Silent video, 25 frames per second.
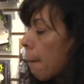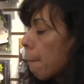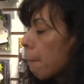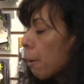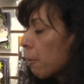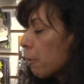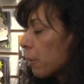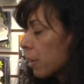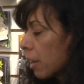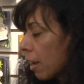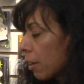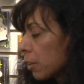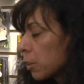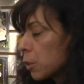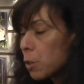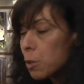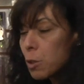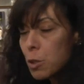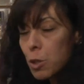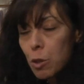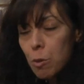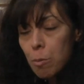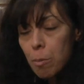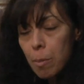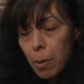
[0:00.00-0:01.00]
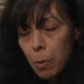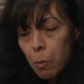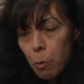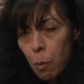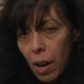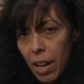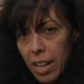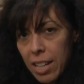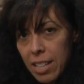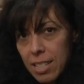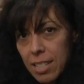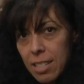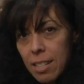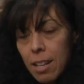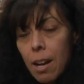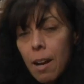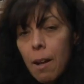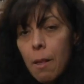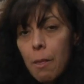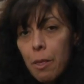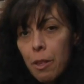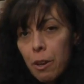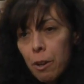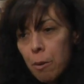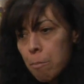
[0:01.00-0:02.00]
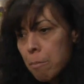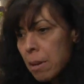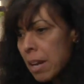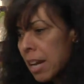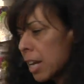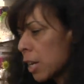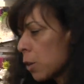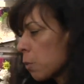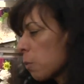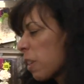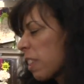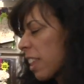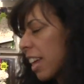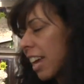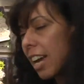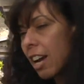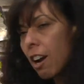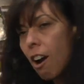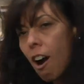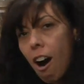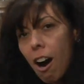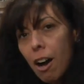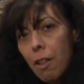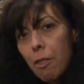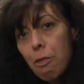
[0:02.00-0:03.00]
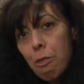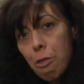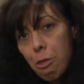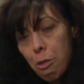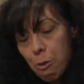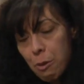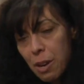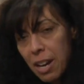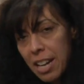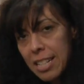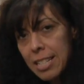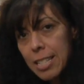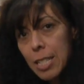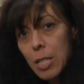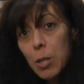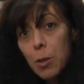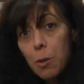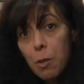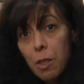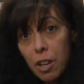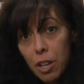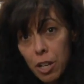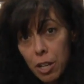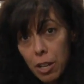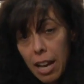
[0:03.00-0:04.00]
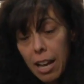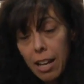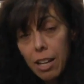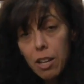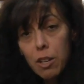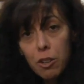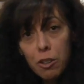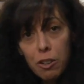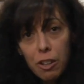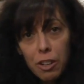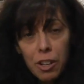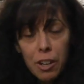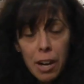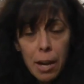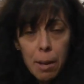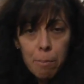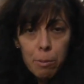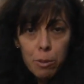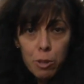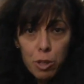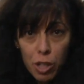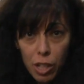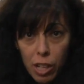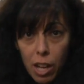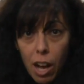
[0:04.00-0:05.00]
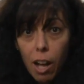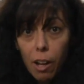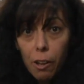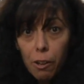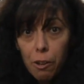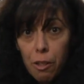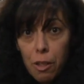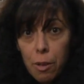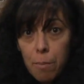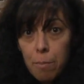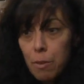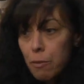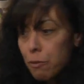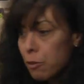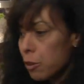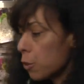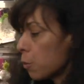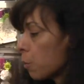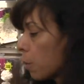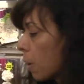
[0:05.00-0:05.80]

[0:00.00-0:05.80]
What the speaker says: but we also do them in white. They're made with a cotton thread, so you're able to color them if you